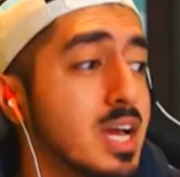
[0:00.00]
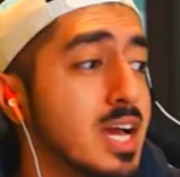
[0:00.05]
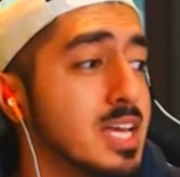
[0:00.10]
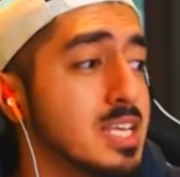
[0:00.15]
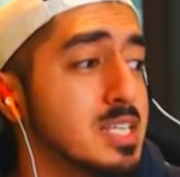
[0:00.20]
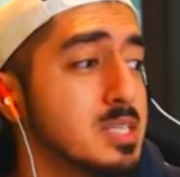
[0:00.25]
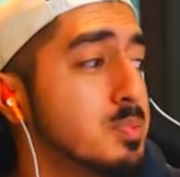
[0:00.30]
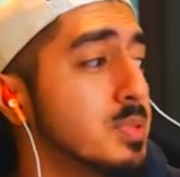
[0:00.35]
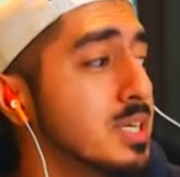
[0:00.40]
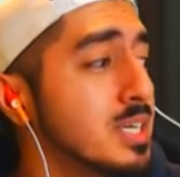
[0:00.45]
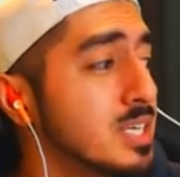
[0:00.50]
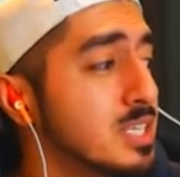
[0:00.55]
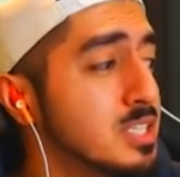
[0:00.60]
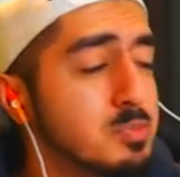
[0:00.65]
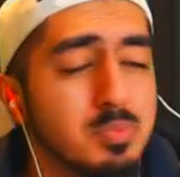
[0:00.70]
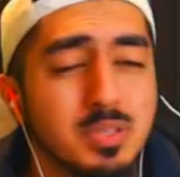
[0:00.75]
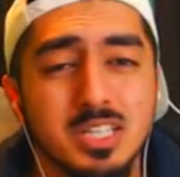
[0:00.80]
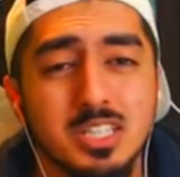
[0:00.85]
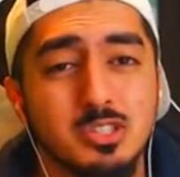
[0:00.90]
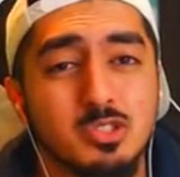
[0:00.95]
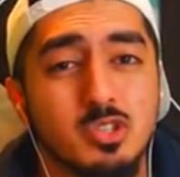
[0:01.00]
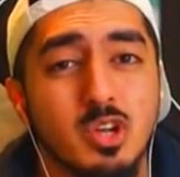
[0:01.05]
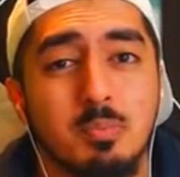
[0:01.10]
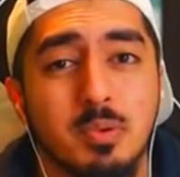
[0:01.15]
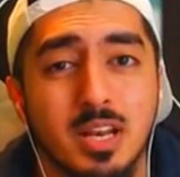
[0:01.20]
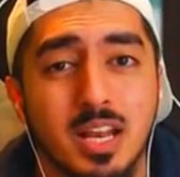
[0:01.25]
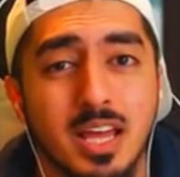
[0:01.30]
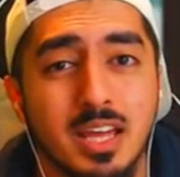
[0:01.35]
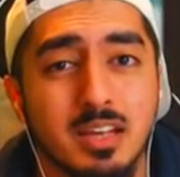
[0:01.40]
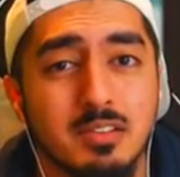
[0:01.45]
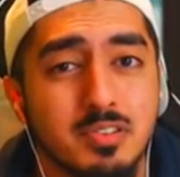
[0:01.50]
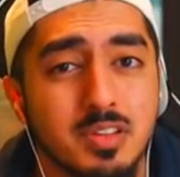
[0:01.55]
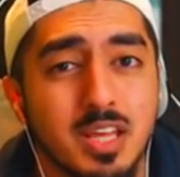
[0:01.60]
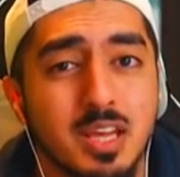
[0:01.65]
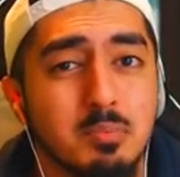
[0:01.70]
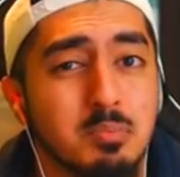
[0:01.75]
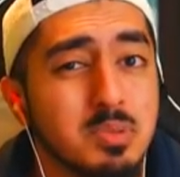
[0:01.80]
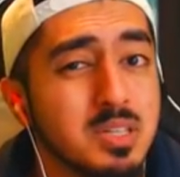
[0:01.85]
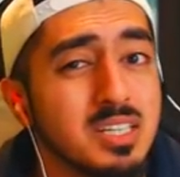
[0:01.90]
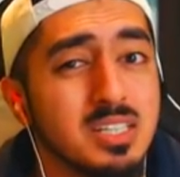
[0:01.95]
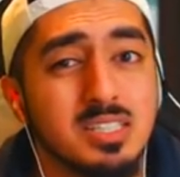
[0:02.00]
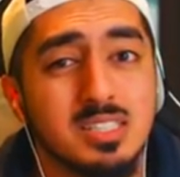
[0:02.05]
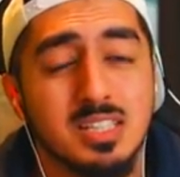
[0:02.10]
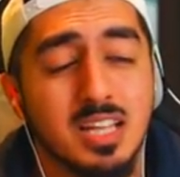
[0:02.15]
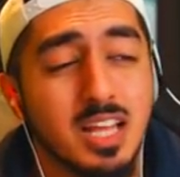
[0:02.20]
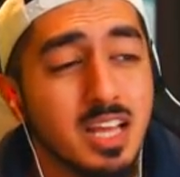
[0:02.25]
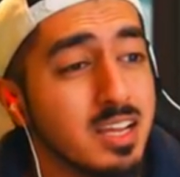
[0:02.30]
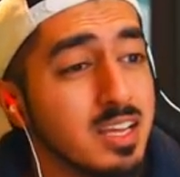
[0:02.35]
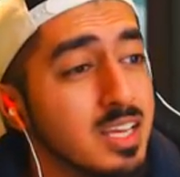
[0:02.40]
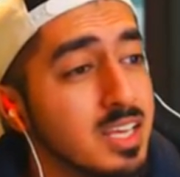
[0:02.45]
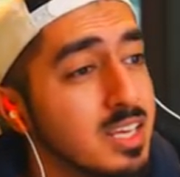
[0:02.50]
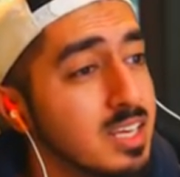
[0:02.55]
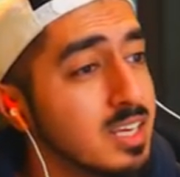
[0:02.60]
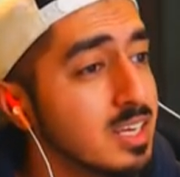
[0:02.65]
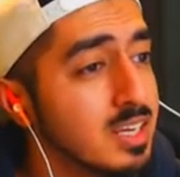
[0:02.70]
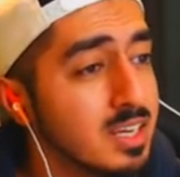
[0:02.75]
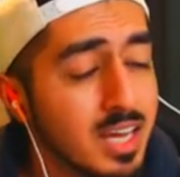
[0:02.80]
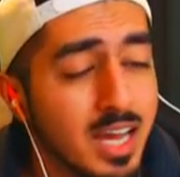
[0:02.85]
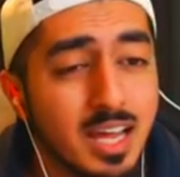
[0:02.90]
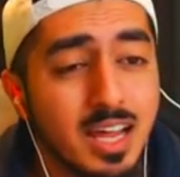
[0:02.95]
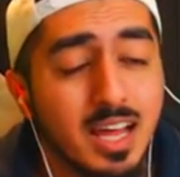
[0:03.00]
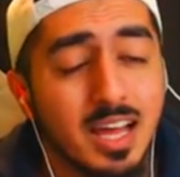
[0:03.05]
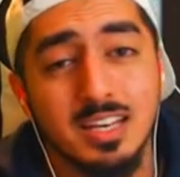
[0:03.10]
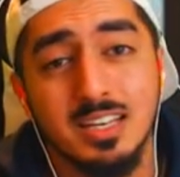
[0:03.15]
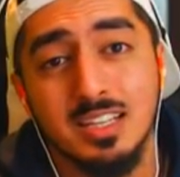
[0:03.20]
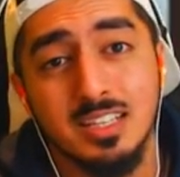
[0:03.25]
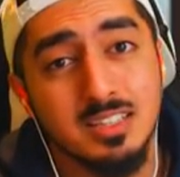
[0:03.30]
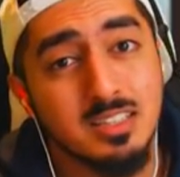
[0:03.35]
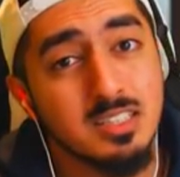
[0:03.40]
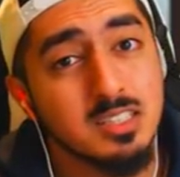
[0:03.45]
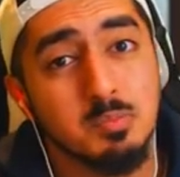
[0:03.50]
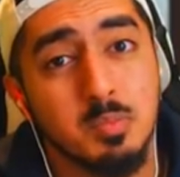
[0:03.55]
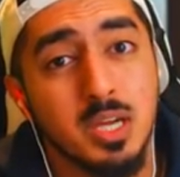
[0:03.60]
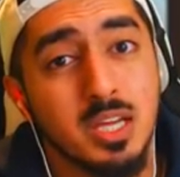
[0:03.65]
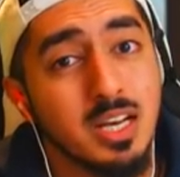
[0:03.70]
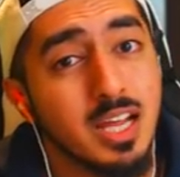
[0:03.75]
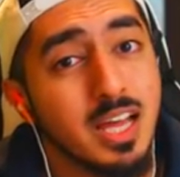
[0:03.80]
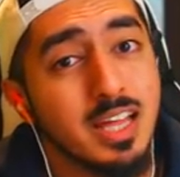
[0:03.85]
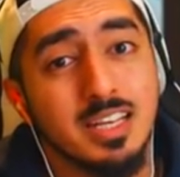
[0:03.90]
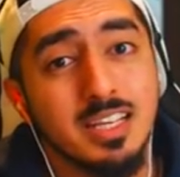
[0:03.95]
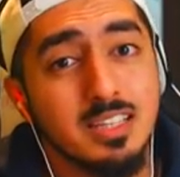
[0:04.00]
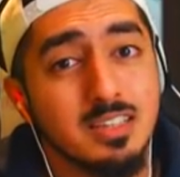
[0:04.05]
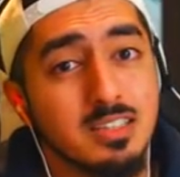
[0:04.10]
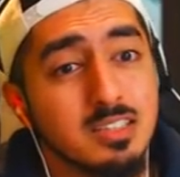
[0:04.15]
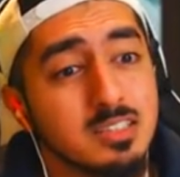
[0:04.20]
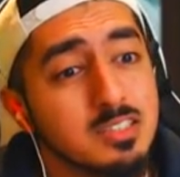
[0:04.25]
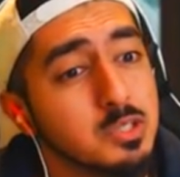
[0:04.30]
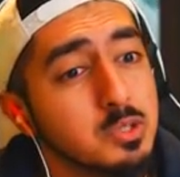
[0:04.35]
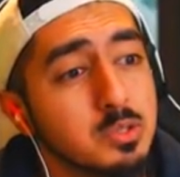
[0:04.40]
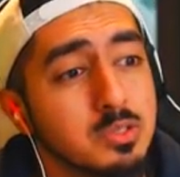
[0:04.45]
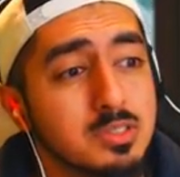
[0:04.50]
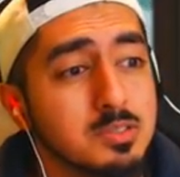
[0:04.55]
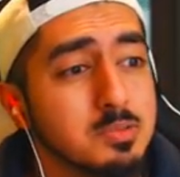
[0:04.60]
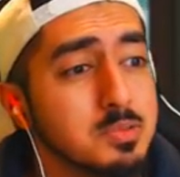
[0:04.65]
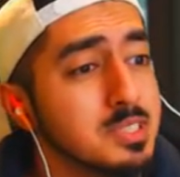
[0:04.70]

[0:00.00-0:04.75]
Guys, please drop a like for that, please. Like, I need this, man. I need this, dude.